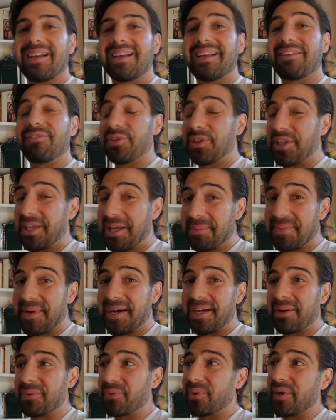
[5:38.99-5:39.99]
If you think
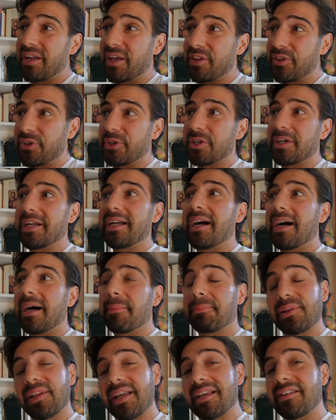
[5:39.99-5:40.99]
about it, what other uh,
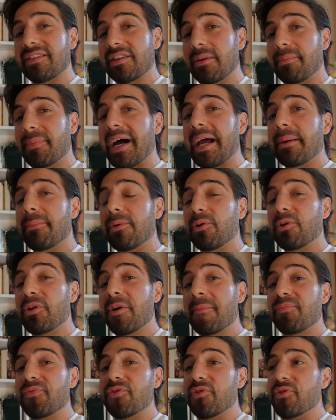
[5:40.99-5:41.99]
place in the Bible
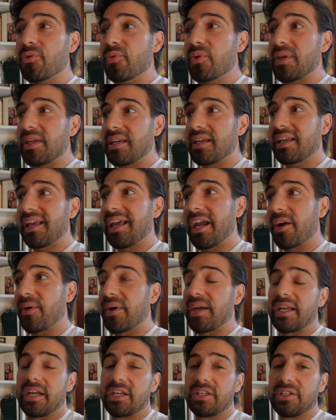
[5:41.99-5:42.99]
do we
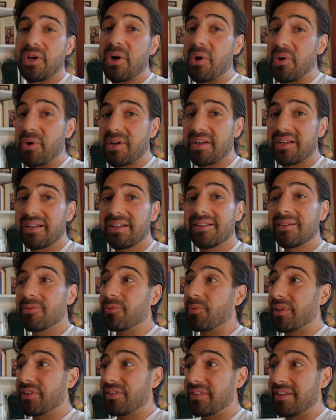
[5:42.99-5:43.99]
carry a yoke
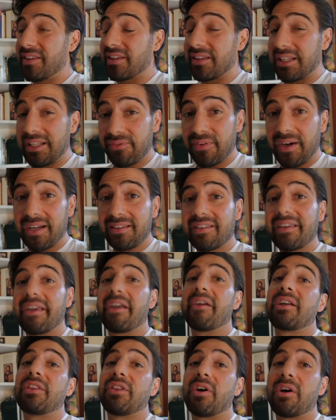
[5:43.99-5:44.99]
we see the Levites
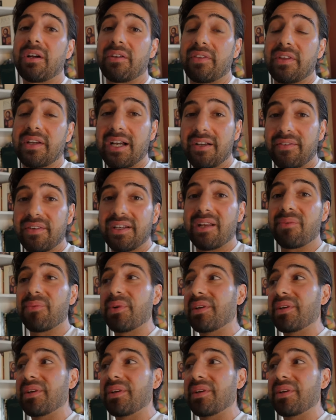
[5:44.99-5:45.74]
carrying the Ark of the Covenant.